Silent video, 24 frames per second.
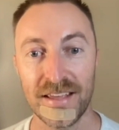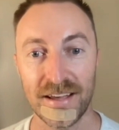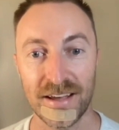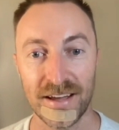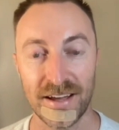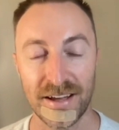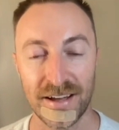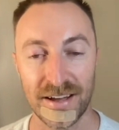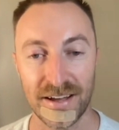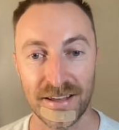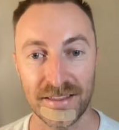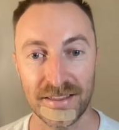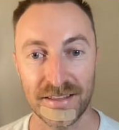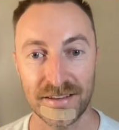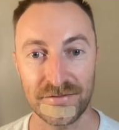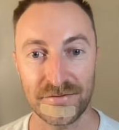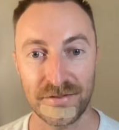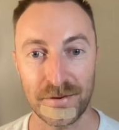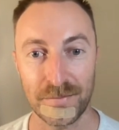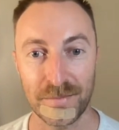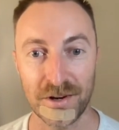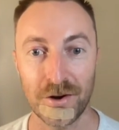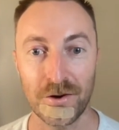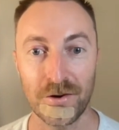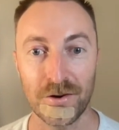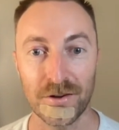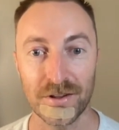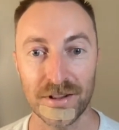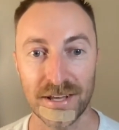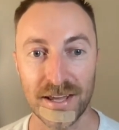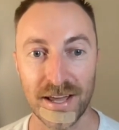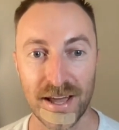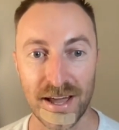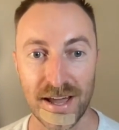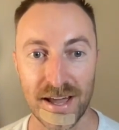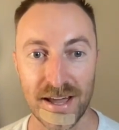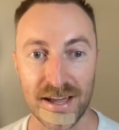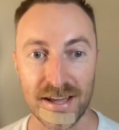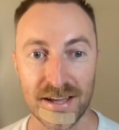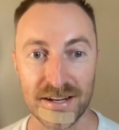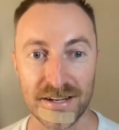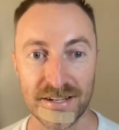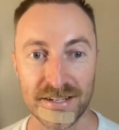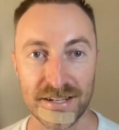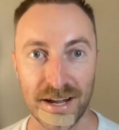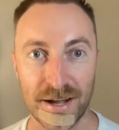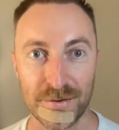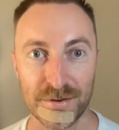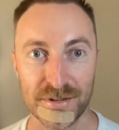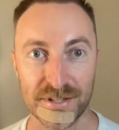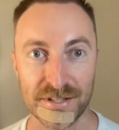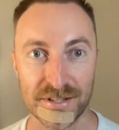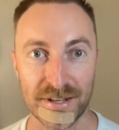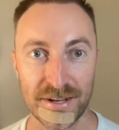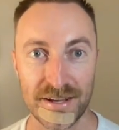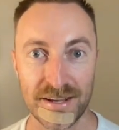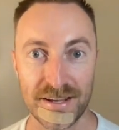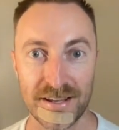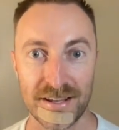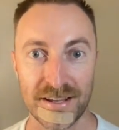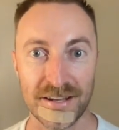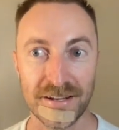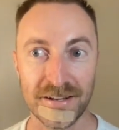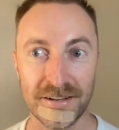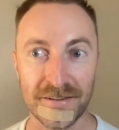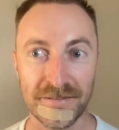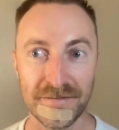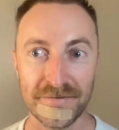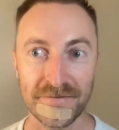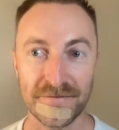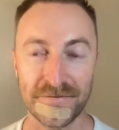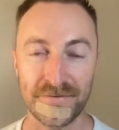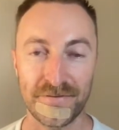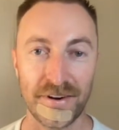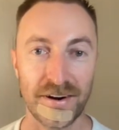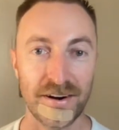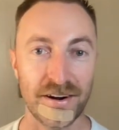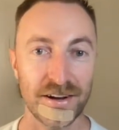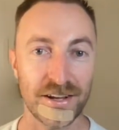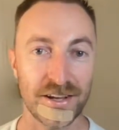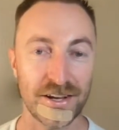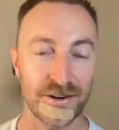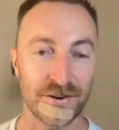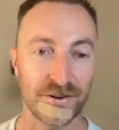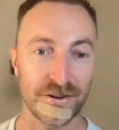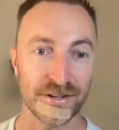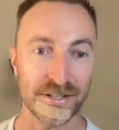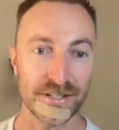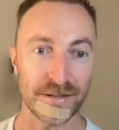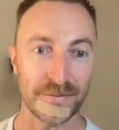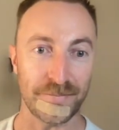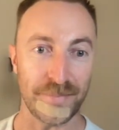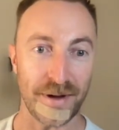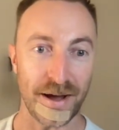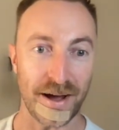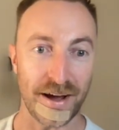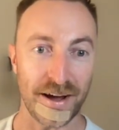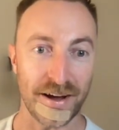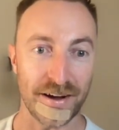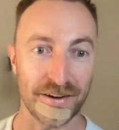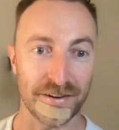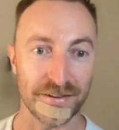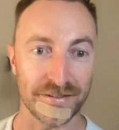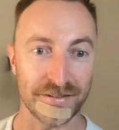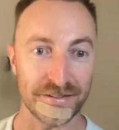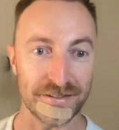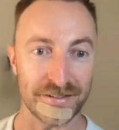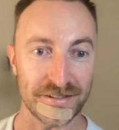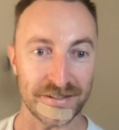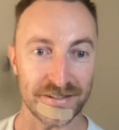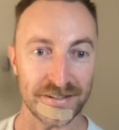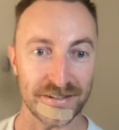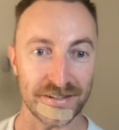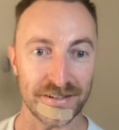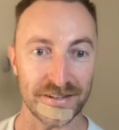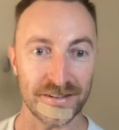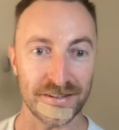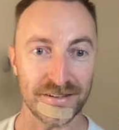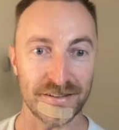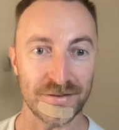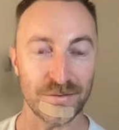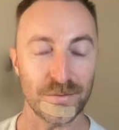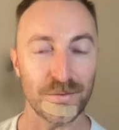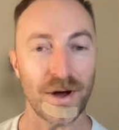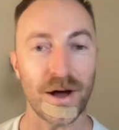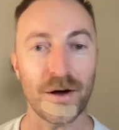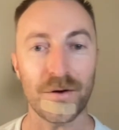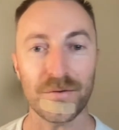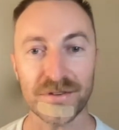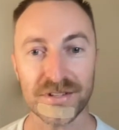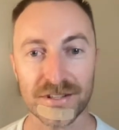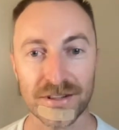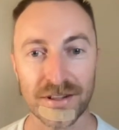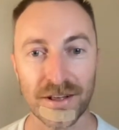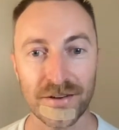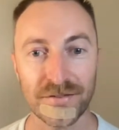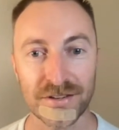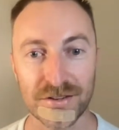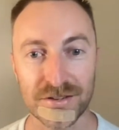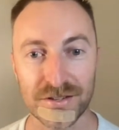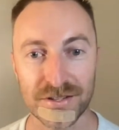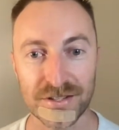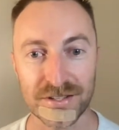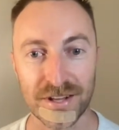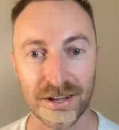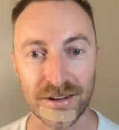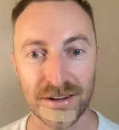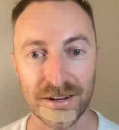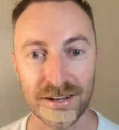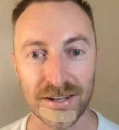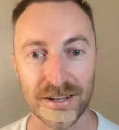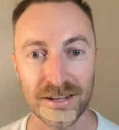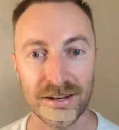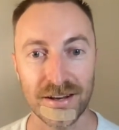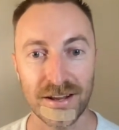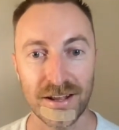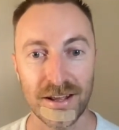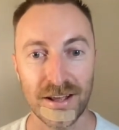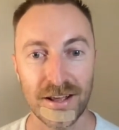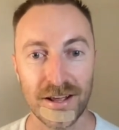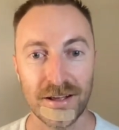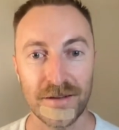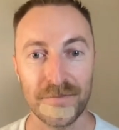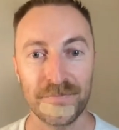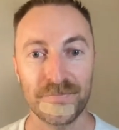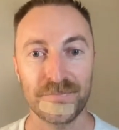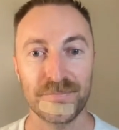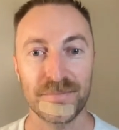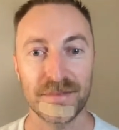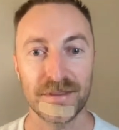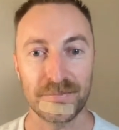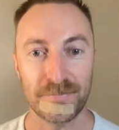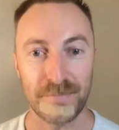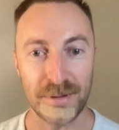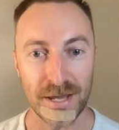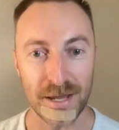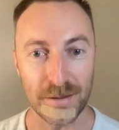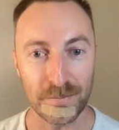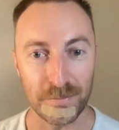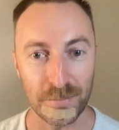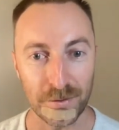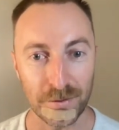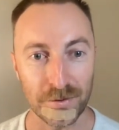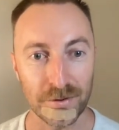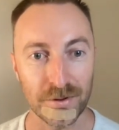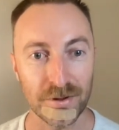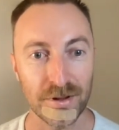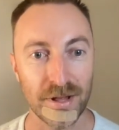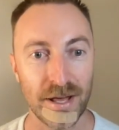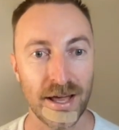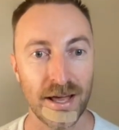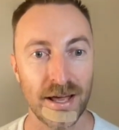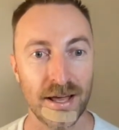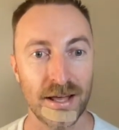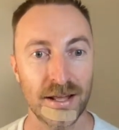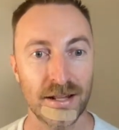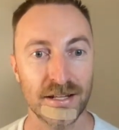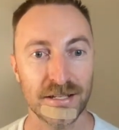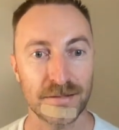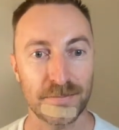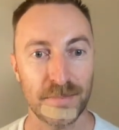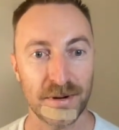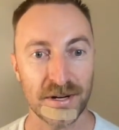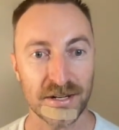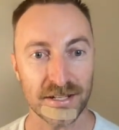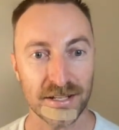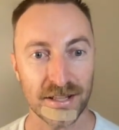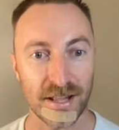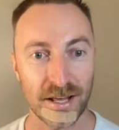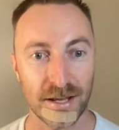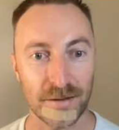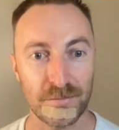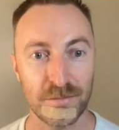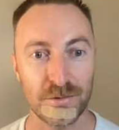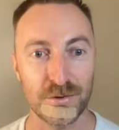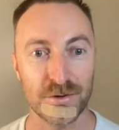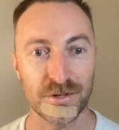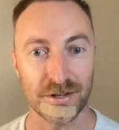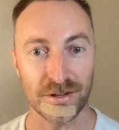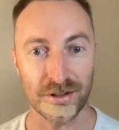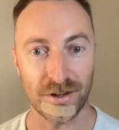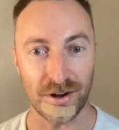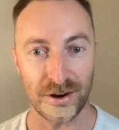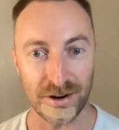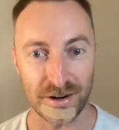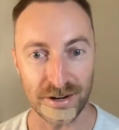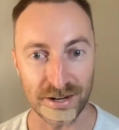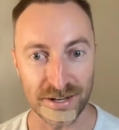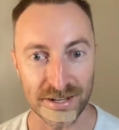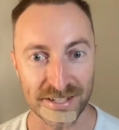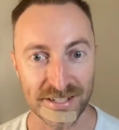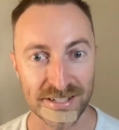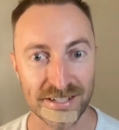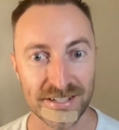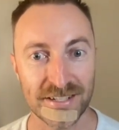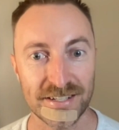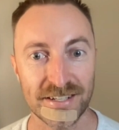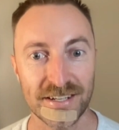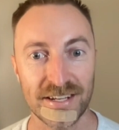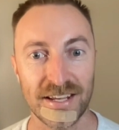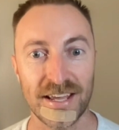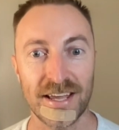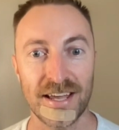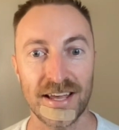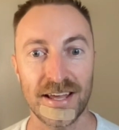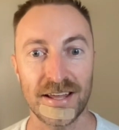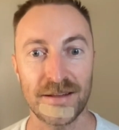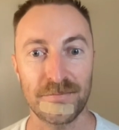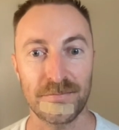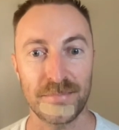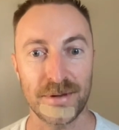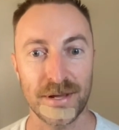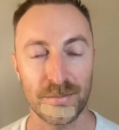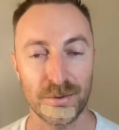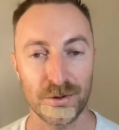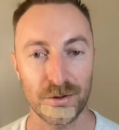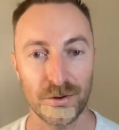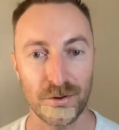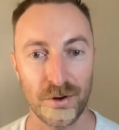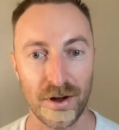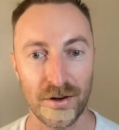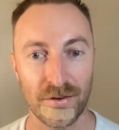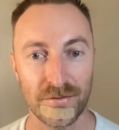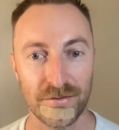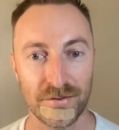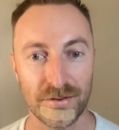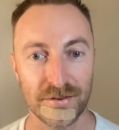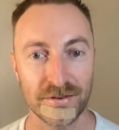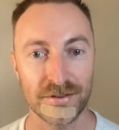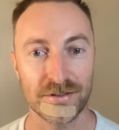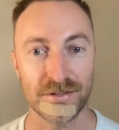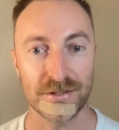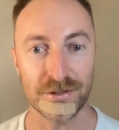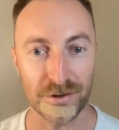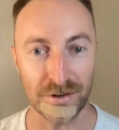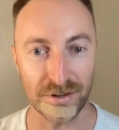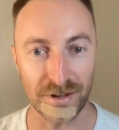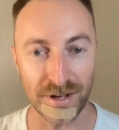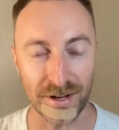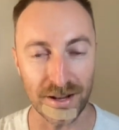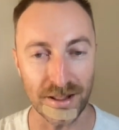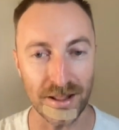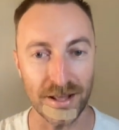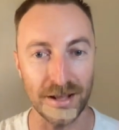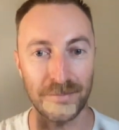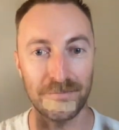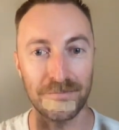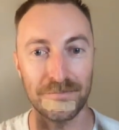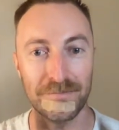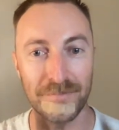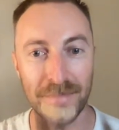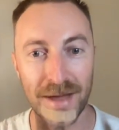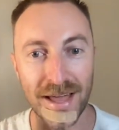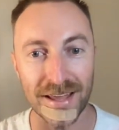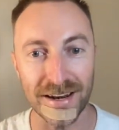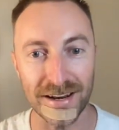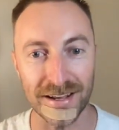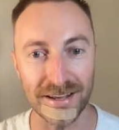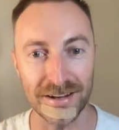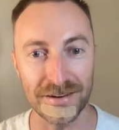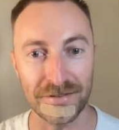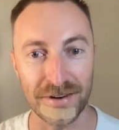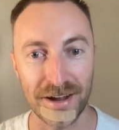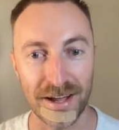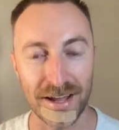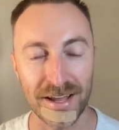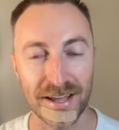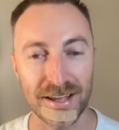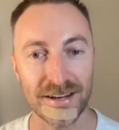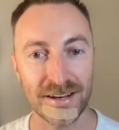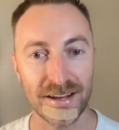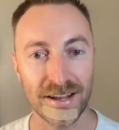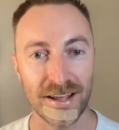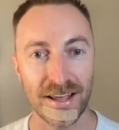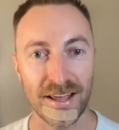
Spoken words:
I think from an early age, I was like very curious about, I always loved to study people, and especially like musical artists and people who have sort of kind of like made it, right?